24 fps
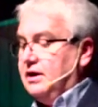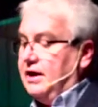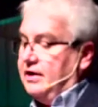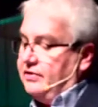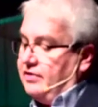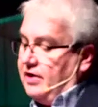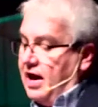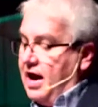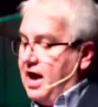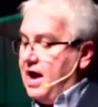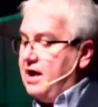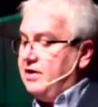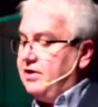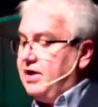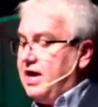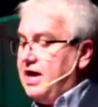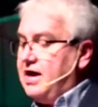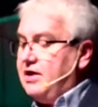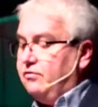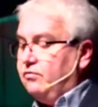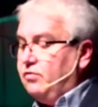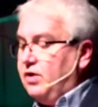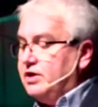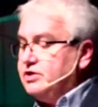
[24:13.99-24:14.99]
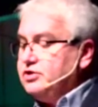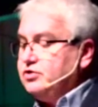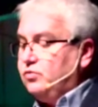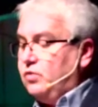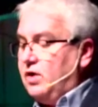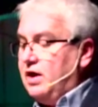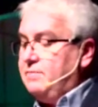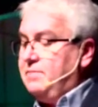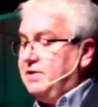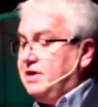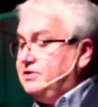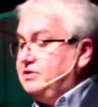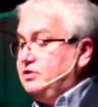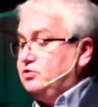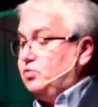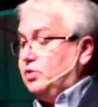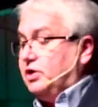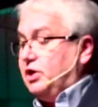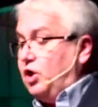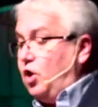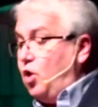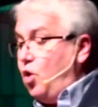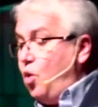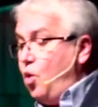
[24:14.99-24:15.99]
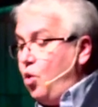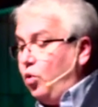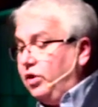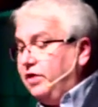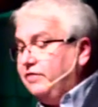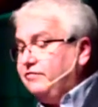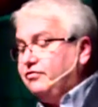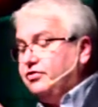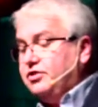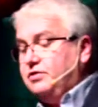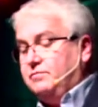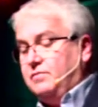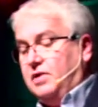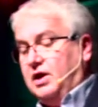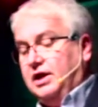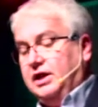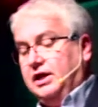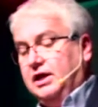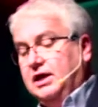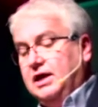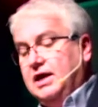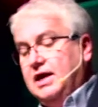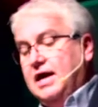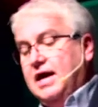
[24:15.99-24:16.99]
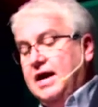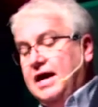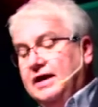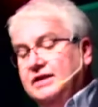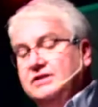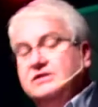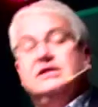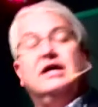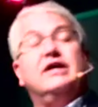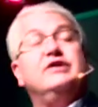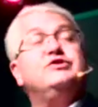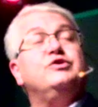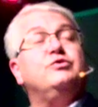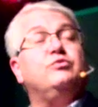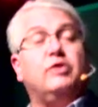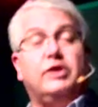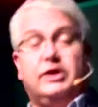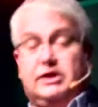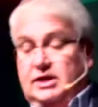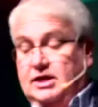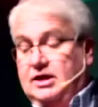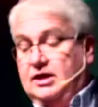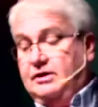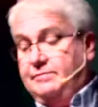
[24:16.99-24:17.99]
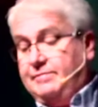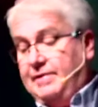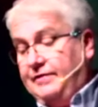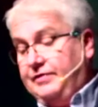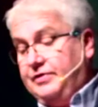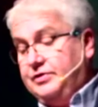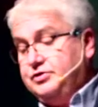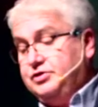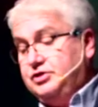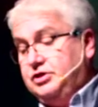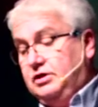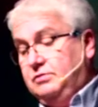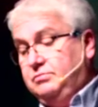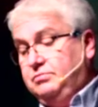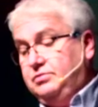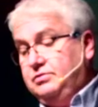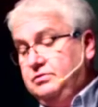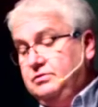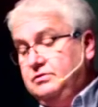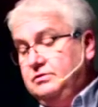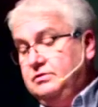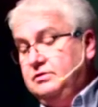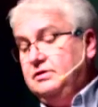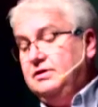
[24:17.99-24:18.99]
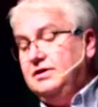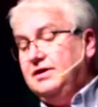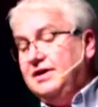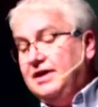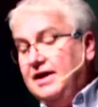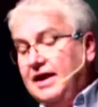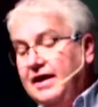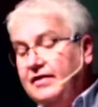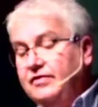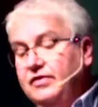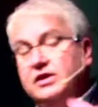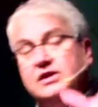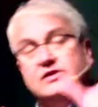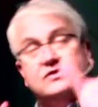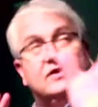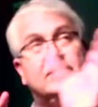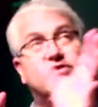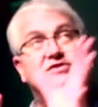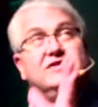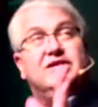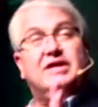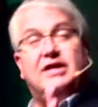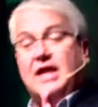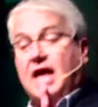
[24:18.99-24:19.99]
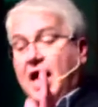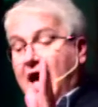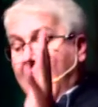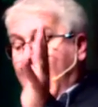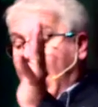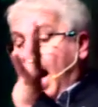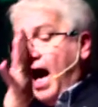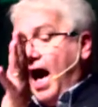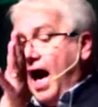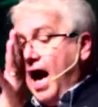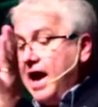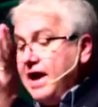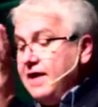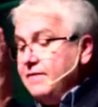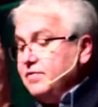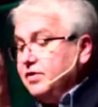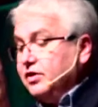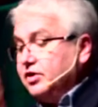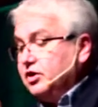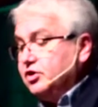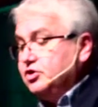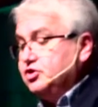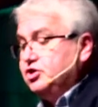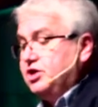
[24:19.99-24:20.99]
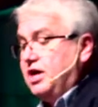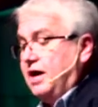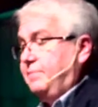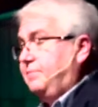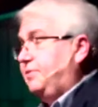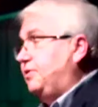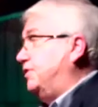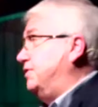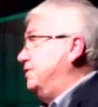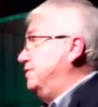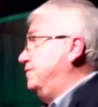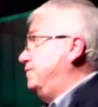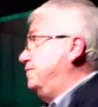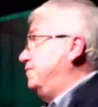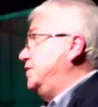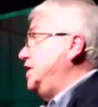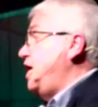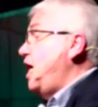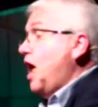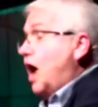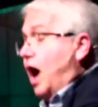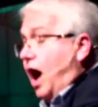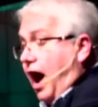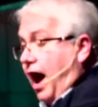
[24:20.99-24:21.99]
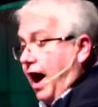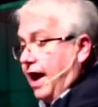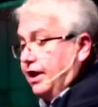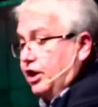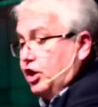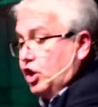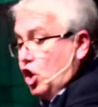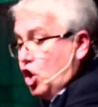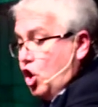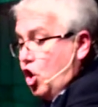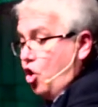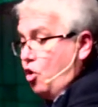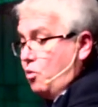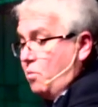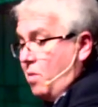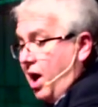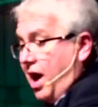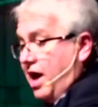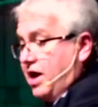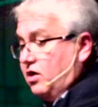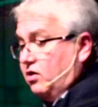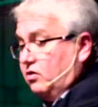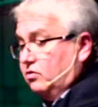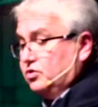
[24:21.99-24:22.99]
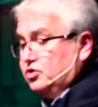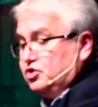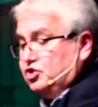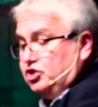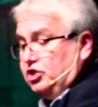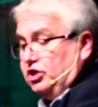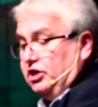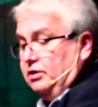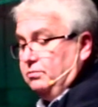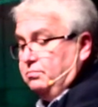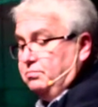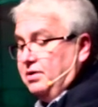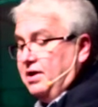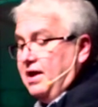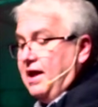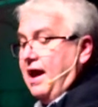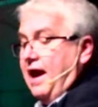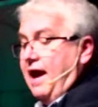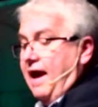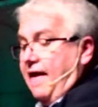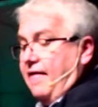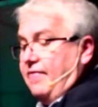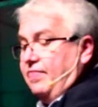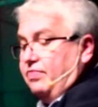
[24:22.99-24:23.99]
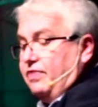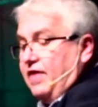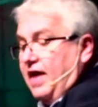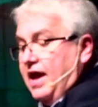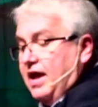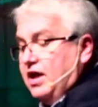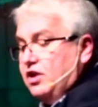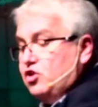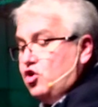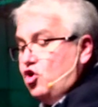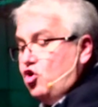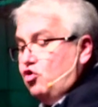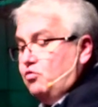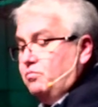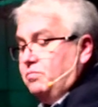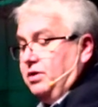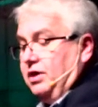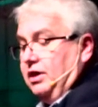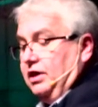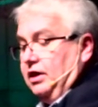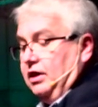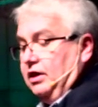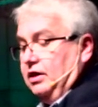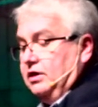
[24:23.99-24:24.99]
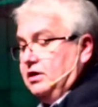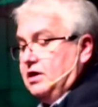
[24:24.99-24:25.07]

And the hired hand runs away because he's working only for the money and doesn't really care about the sheep. And then he says again, I am the good shepherd. I know my own sheep, and they know me.